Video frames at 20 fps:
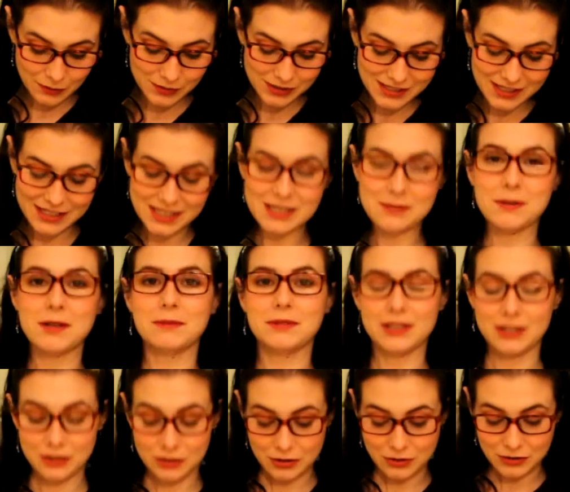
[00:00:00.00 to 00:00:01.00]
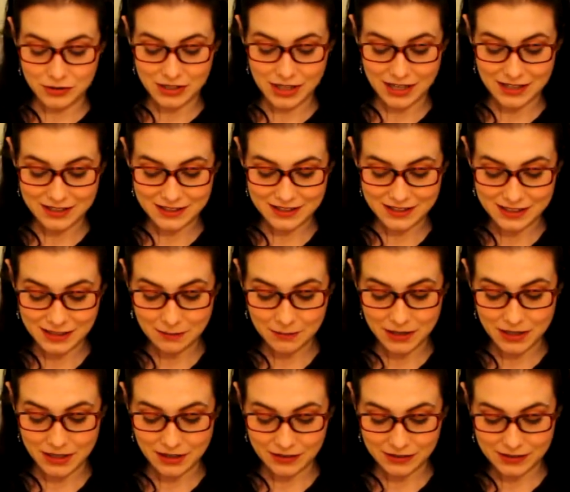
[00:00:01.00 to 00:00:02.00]
was nice to be able to introduce that to
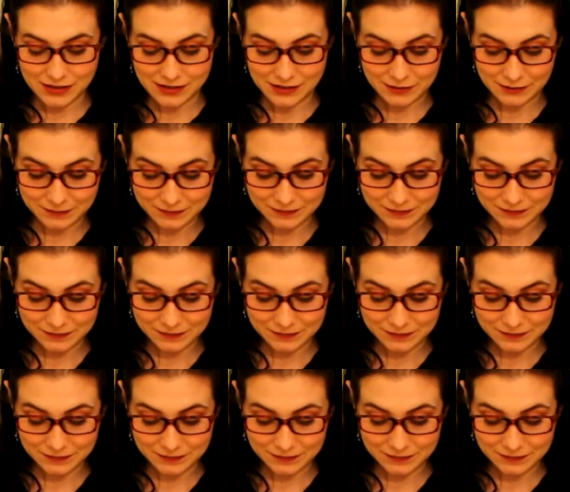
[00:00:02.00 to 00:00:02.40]
somebody else.